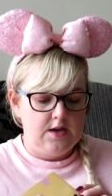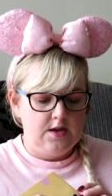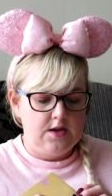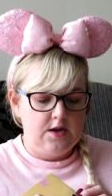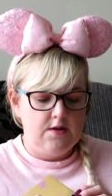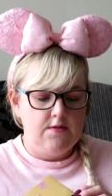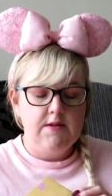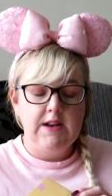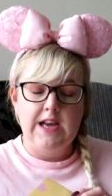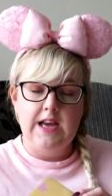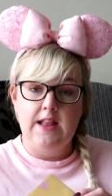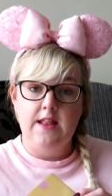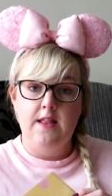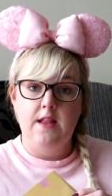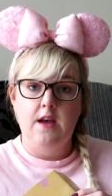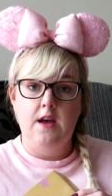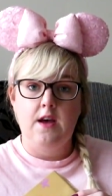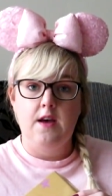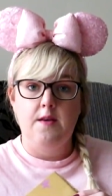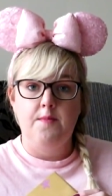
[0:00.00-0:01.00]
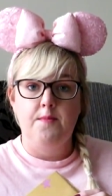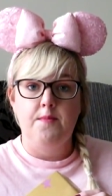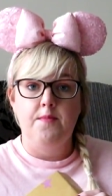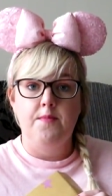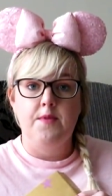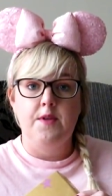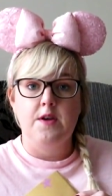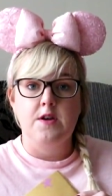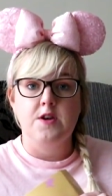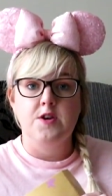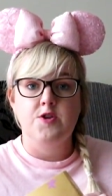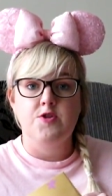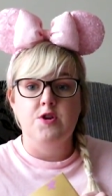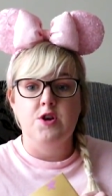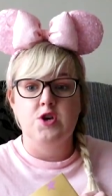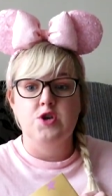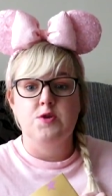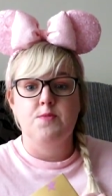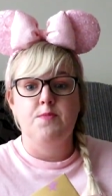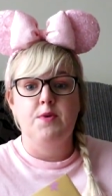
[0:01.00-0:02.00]
Don't let um, the
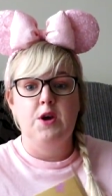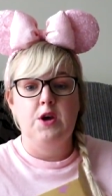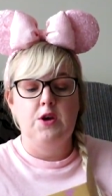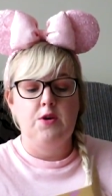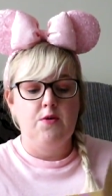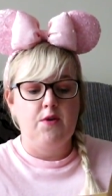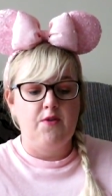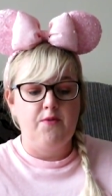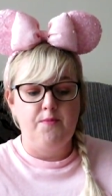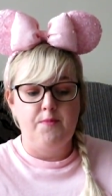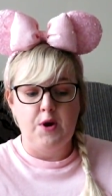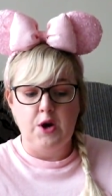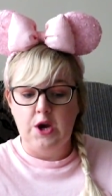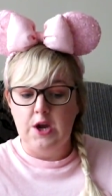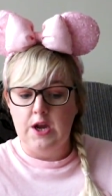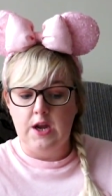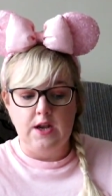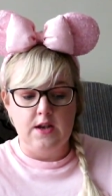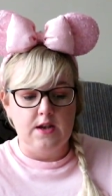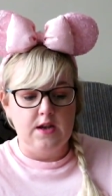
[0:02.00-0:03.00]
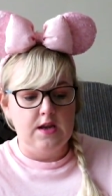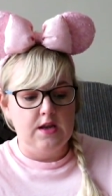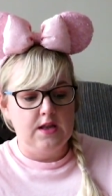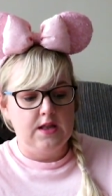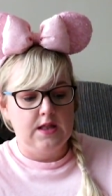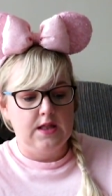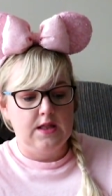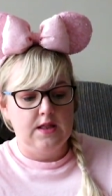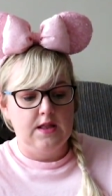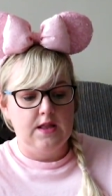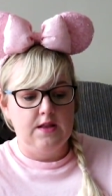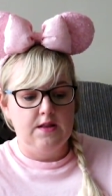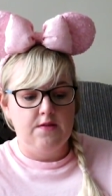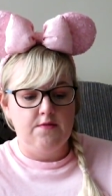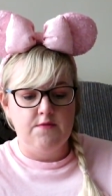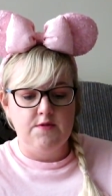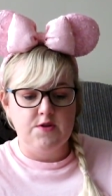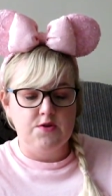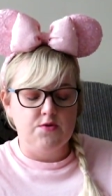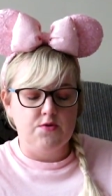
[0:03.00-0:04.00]
construction put you off booking
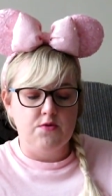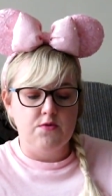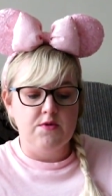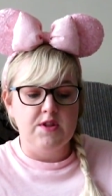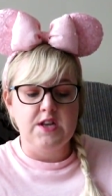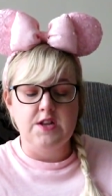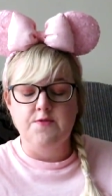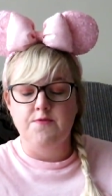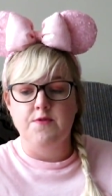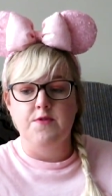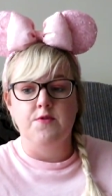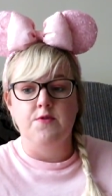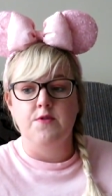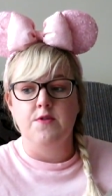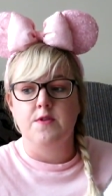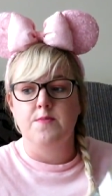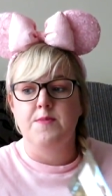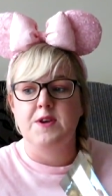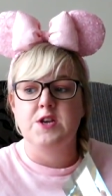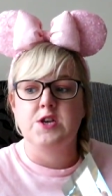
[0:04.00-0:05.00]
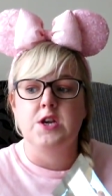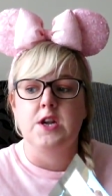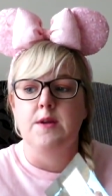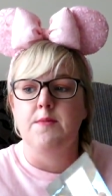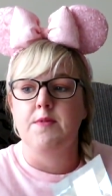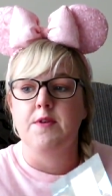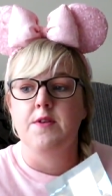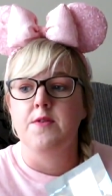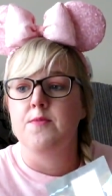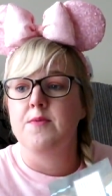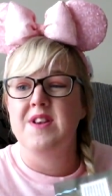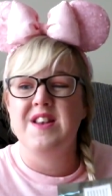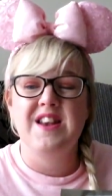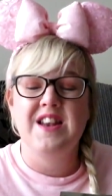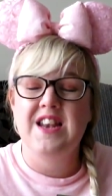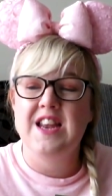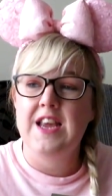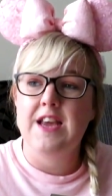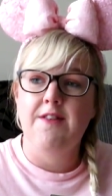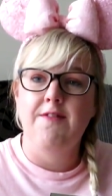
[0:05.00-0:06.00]
the resort, or this resort especially, because we
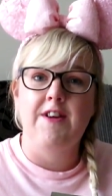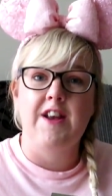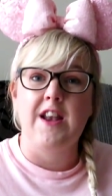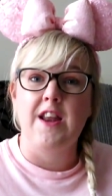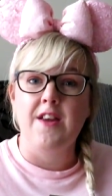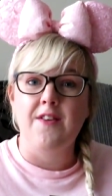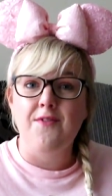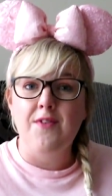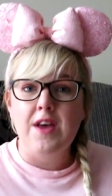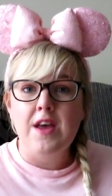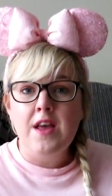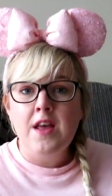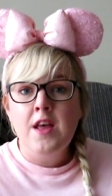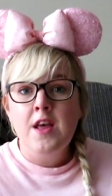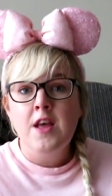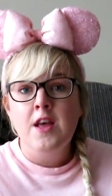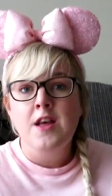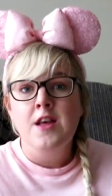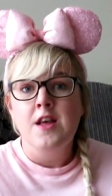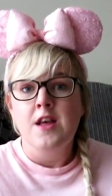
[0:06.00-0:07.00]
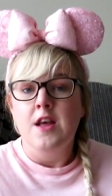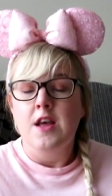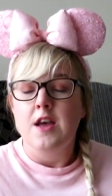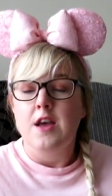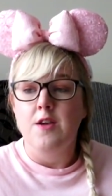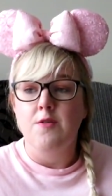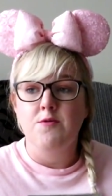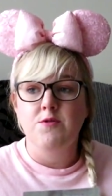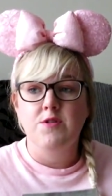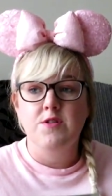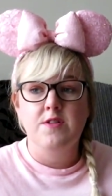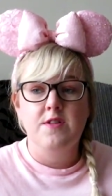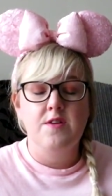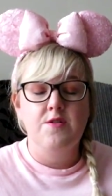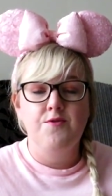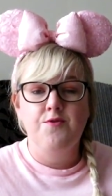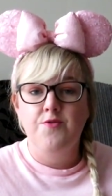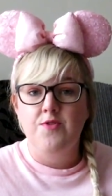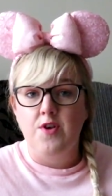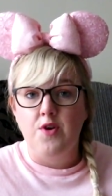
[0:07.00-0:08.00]
didn't hear any of it. It was
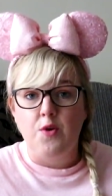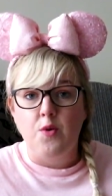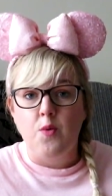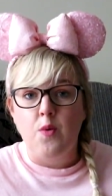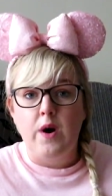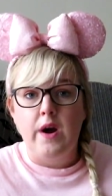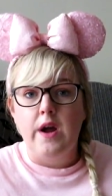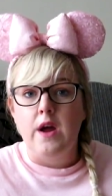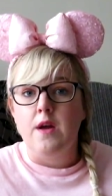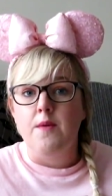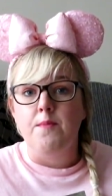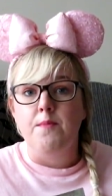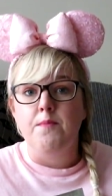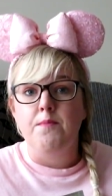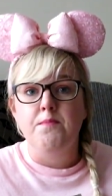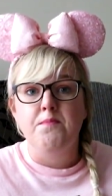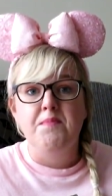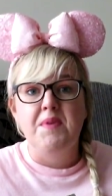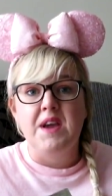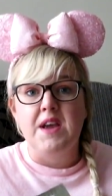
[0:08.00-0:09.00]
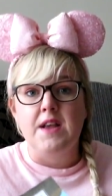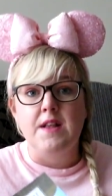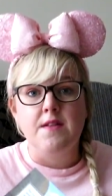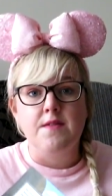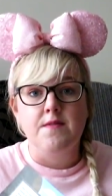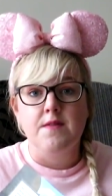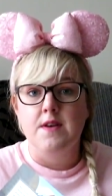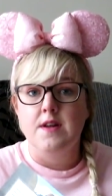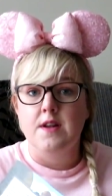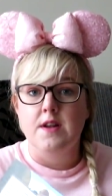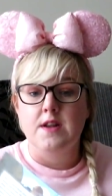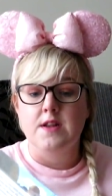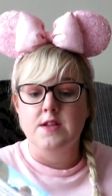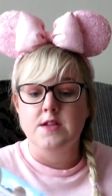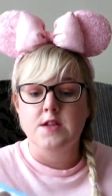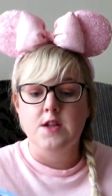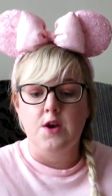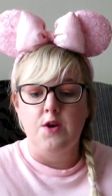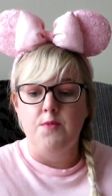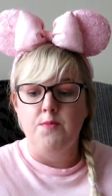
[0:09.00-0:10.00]
still so quiet and peaceful and
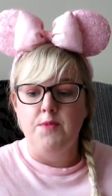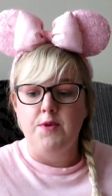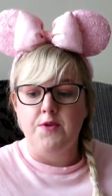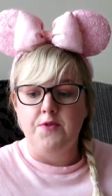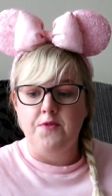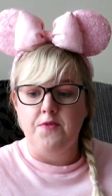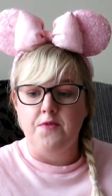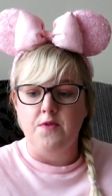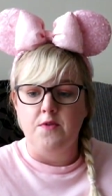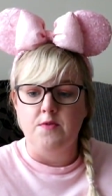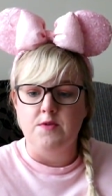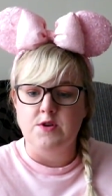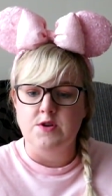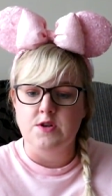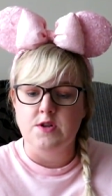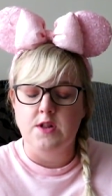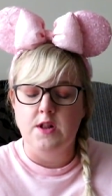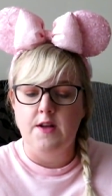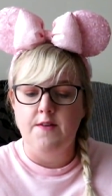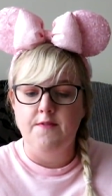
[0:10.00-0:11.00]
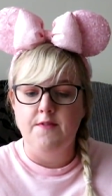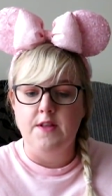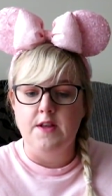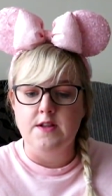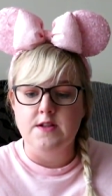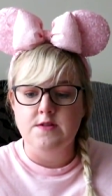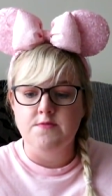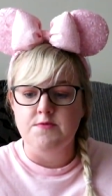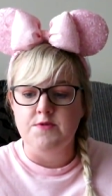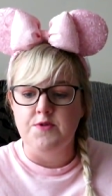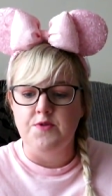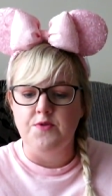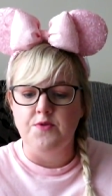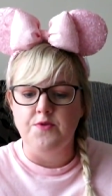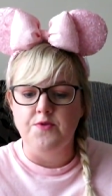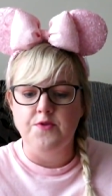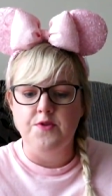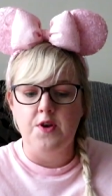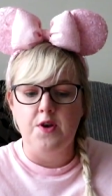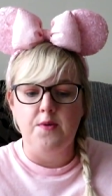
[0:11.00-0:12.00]
so beautiful. We just love this
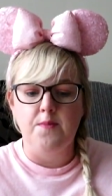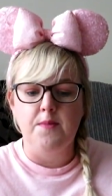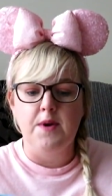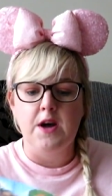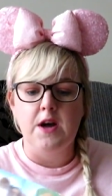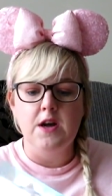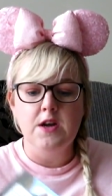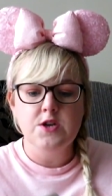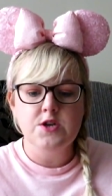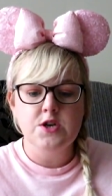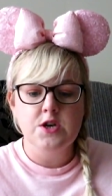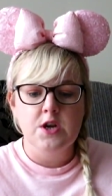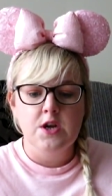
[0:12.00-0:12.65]
resort so much.